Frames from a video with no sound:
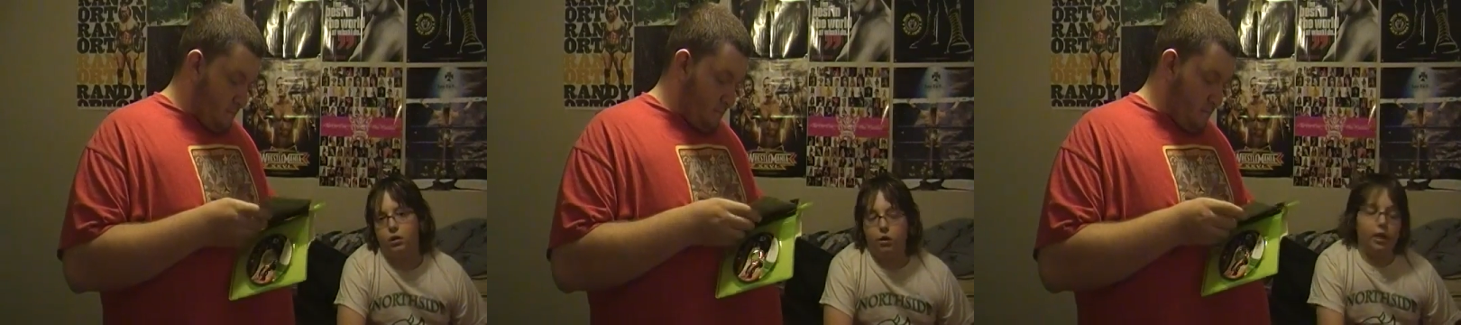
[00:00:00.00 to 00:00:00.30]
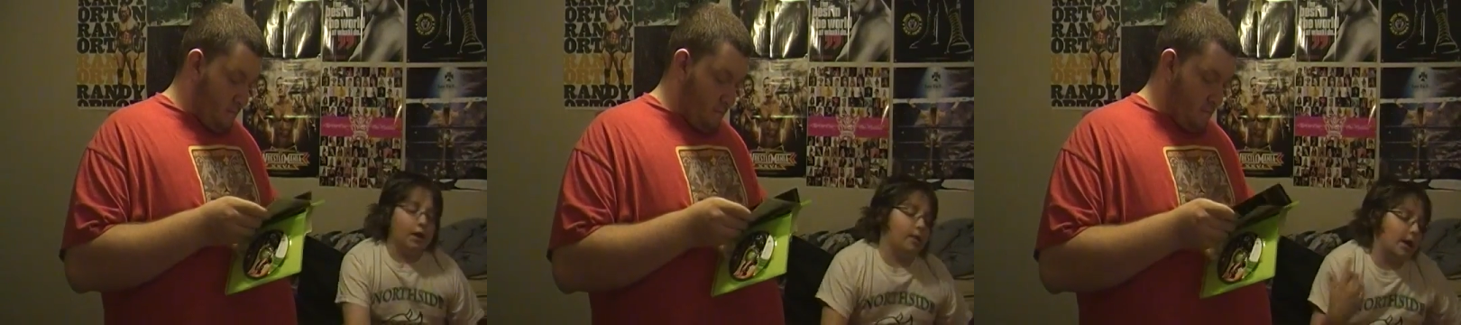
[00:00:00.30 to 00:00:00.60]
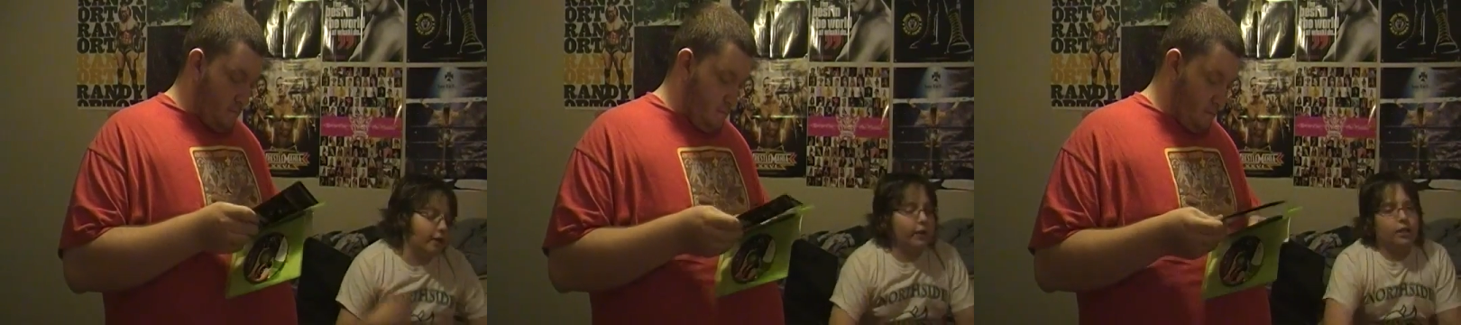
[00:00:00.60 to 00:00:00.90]
Speaker 1: So yeah,
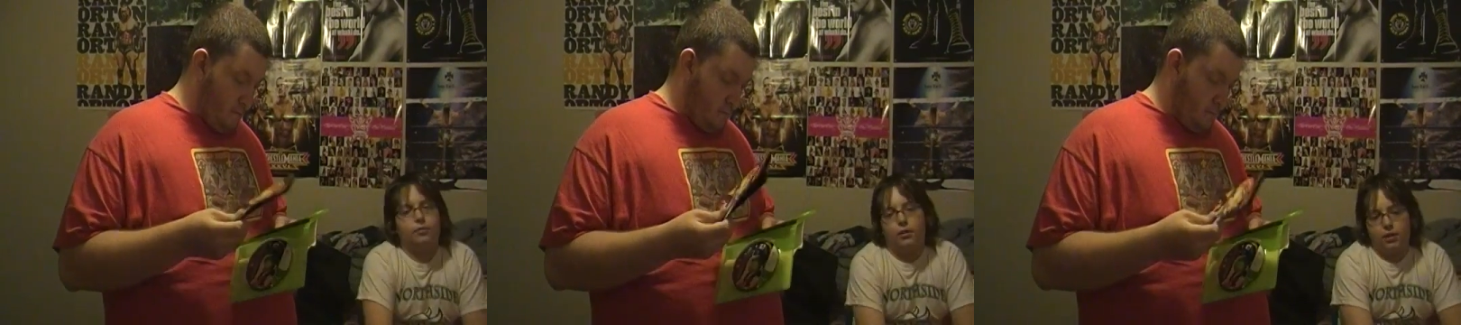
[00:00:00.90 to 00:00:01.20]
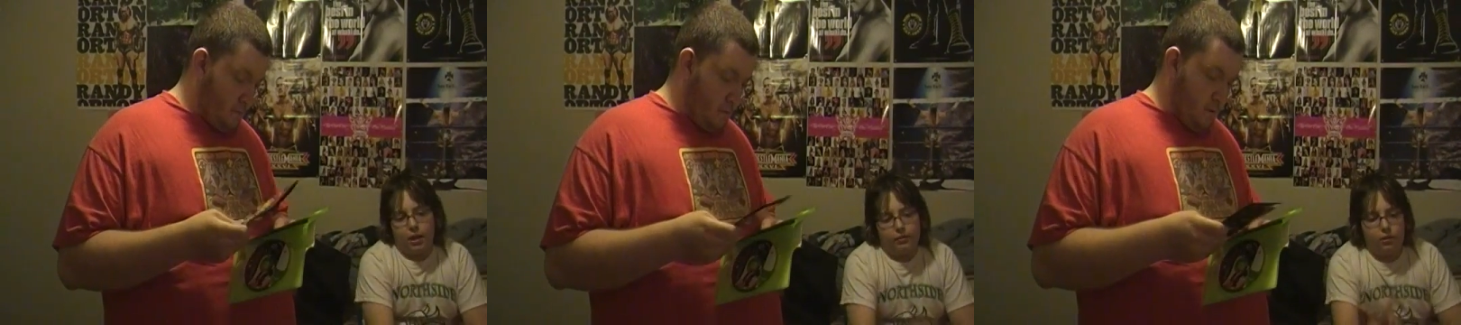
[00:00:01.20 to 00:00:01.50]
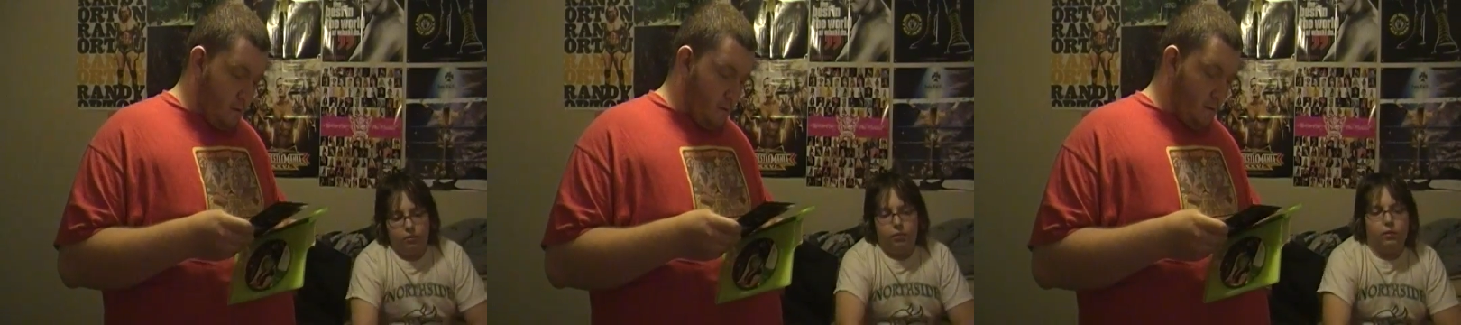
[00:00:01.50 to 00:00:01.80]
we have Xbox Live,
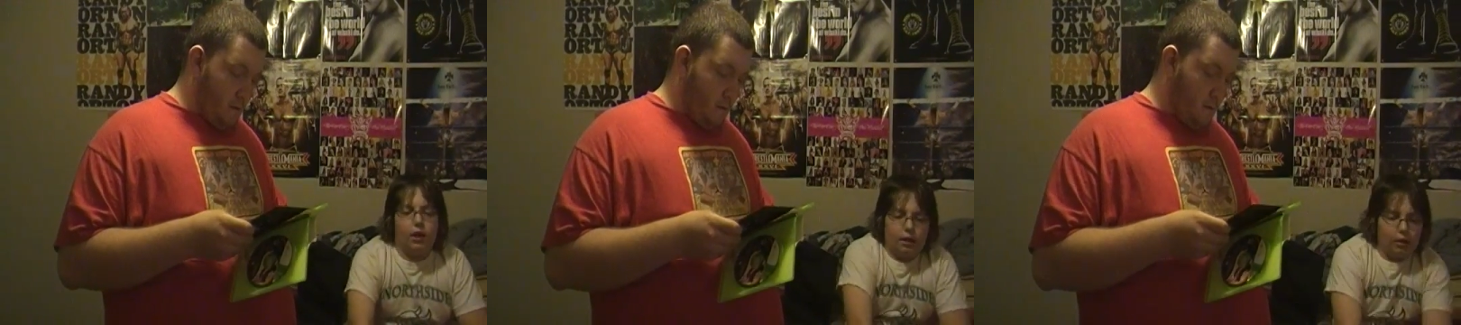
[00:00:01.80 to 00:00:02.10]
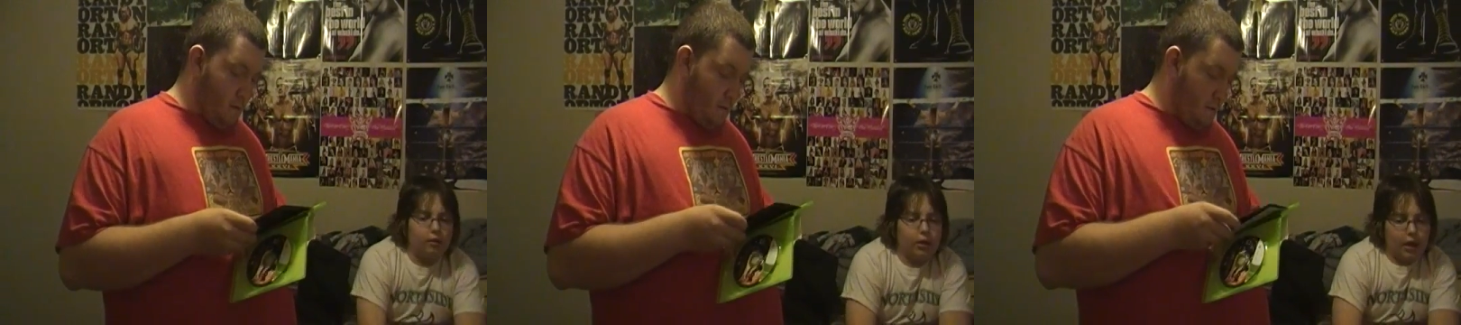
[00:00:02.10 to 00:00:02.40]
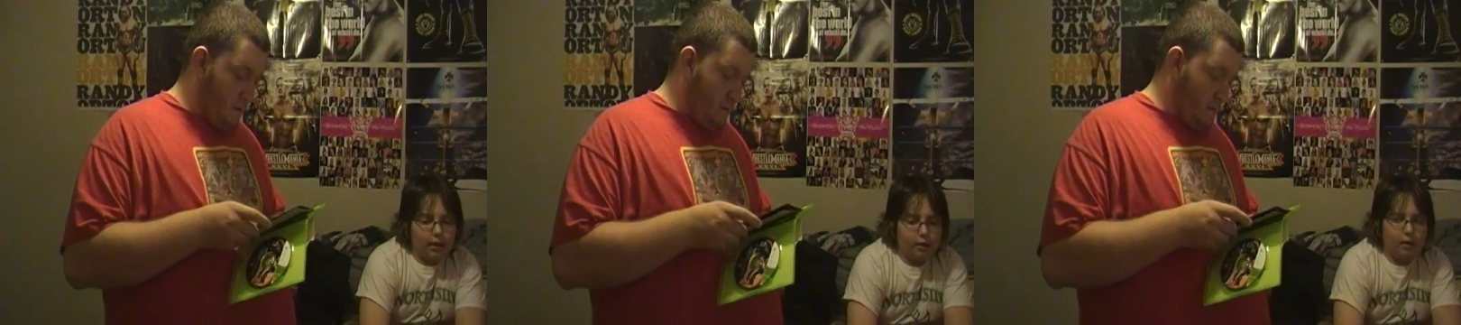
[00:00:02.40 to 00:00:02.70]
so we'll download
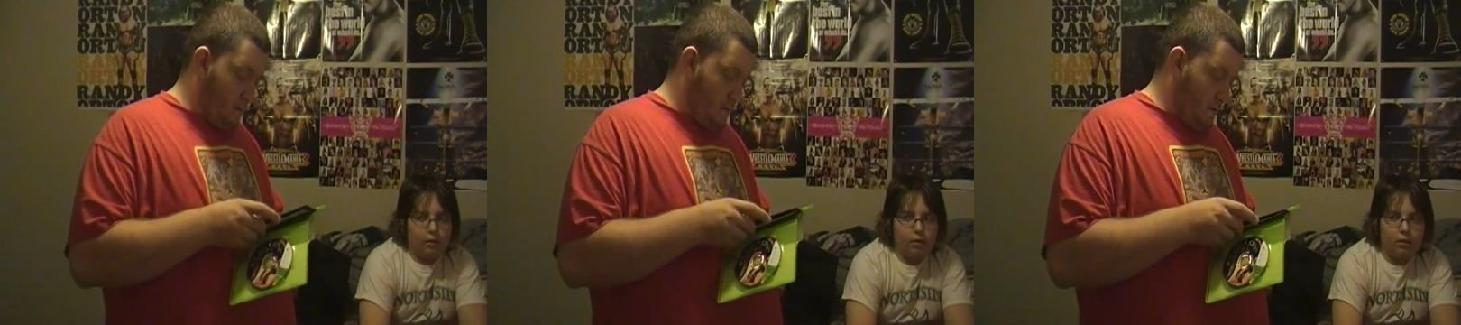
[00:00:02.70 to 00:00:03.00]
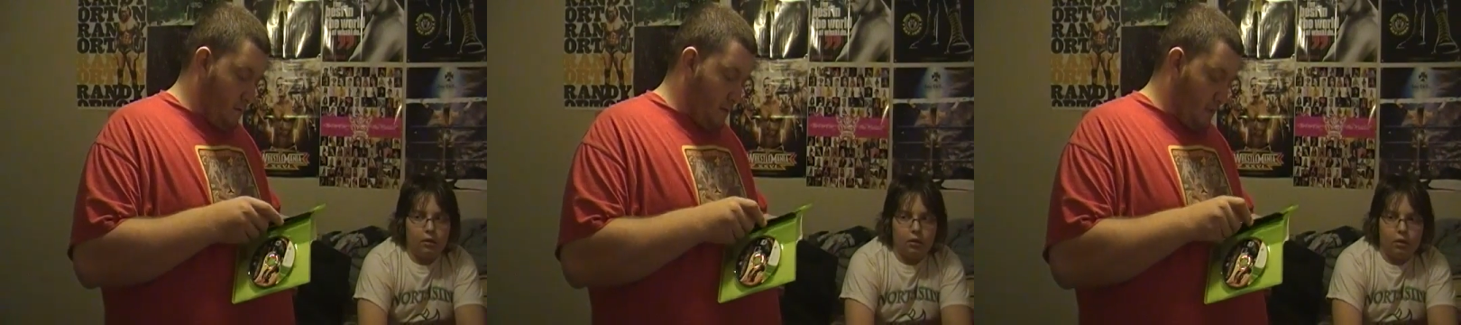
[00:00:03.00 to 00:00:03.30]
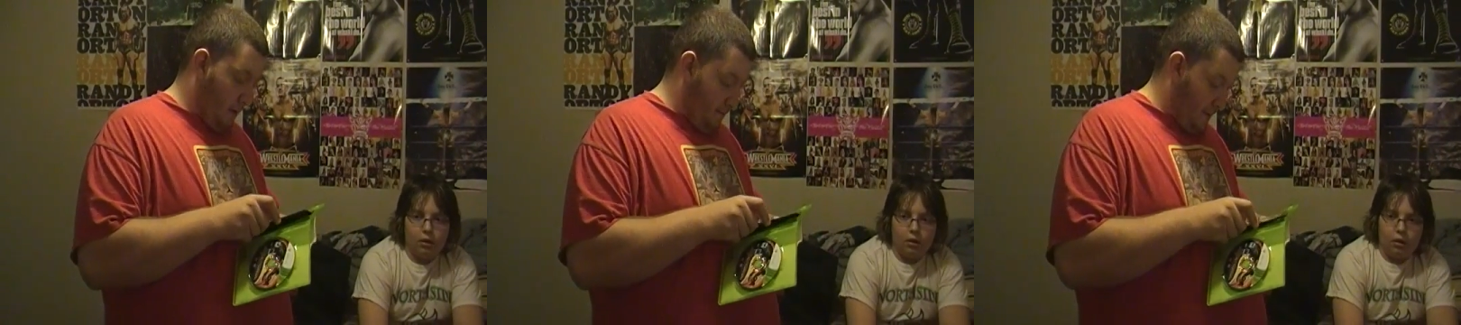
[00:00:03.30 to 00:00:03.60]
that.
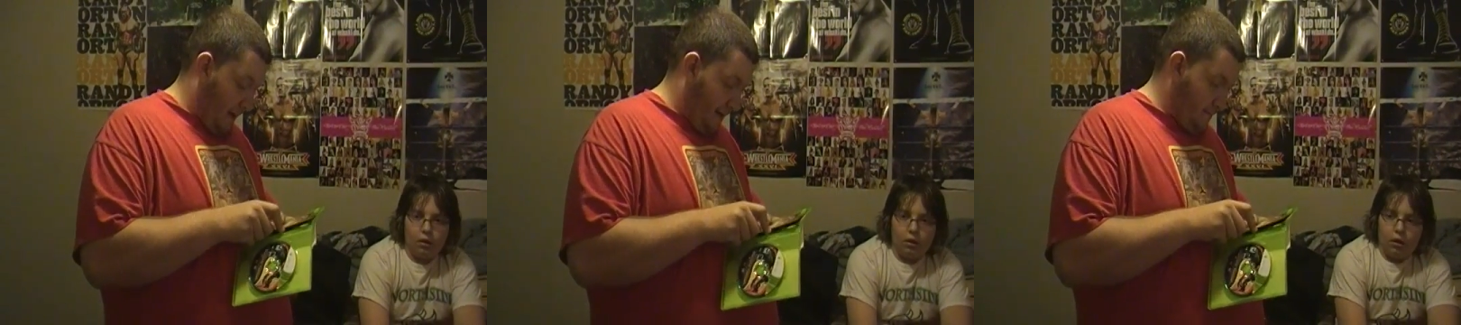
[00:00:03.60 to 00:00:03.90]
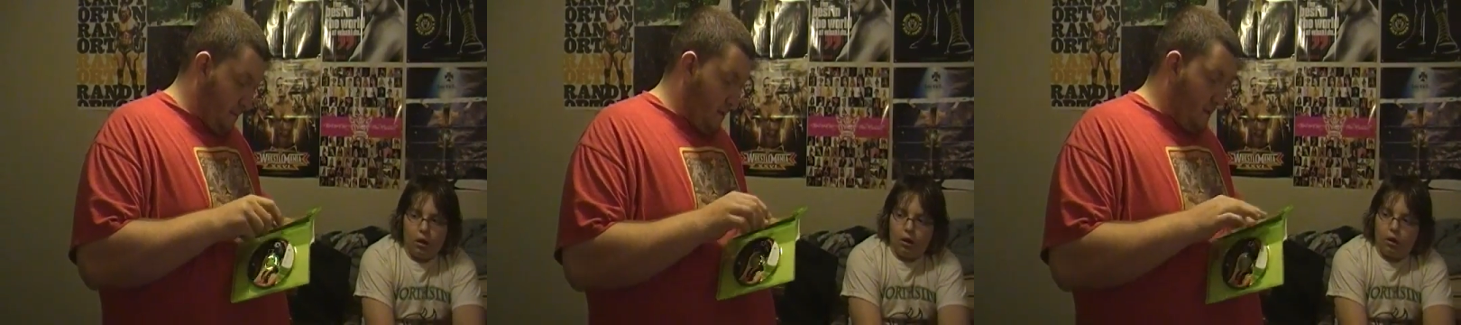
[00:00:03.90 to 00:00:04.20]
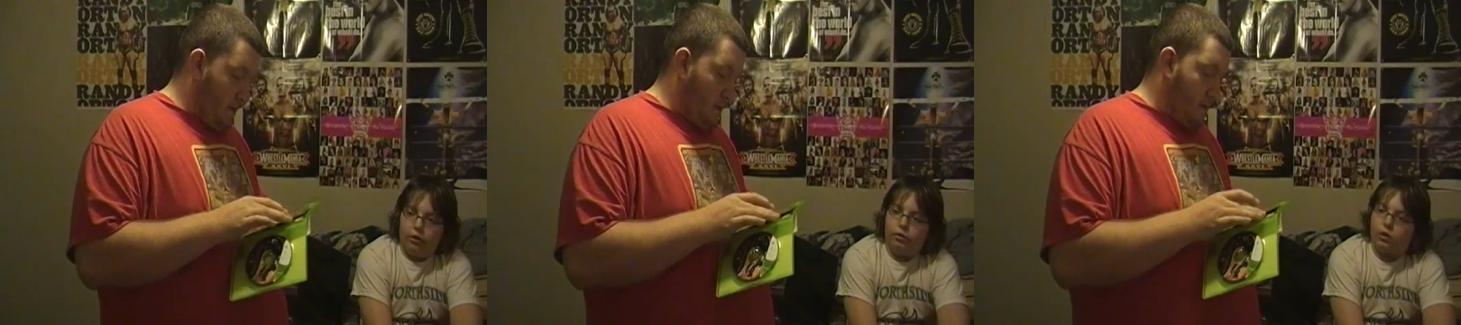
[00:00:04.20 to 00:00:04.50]
Speaker 2: Sometime.
Speaker 1: On
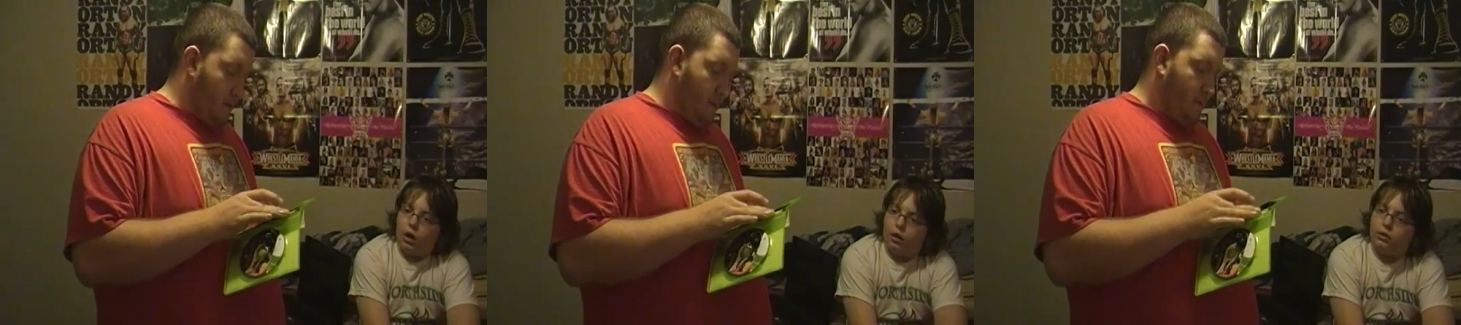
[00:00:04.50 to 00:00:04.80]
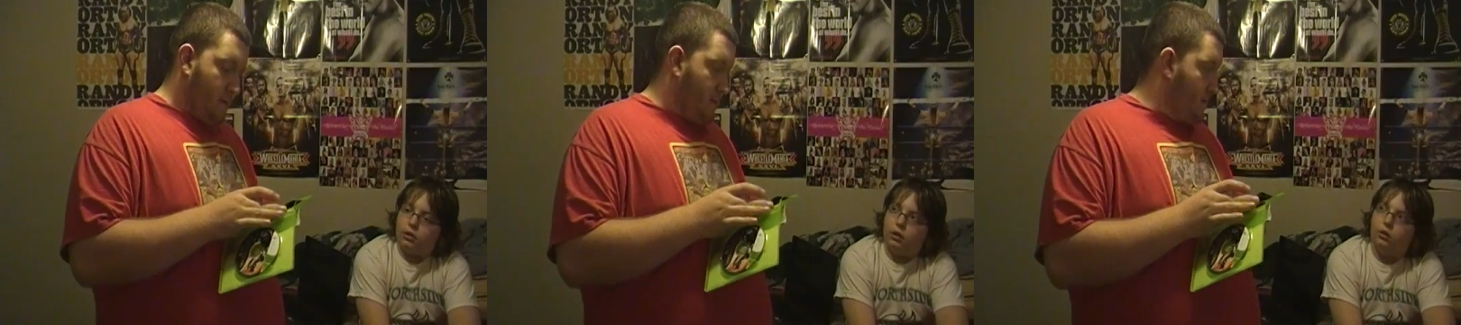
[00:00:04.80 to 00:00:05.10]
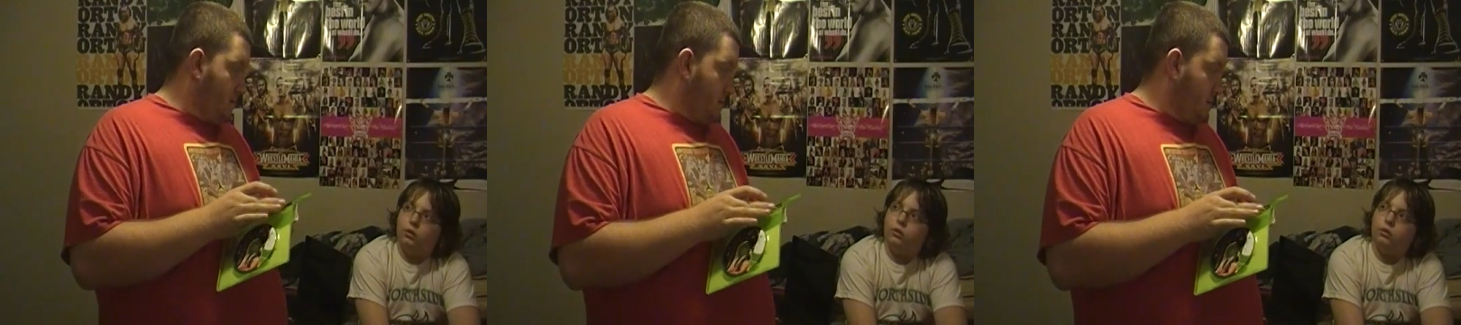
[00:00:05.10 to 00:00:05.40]
whose console?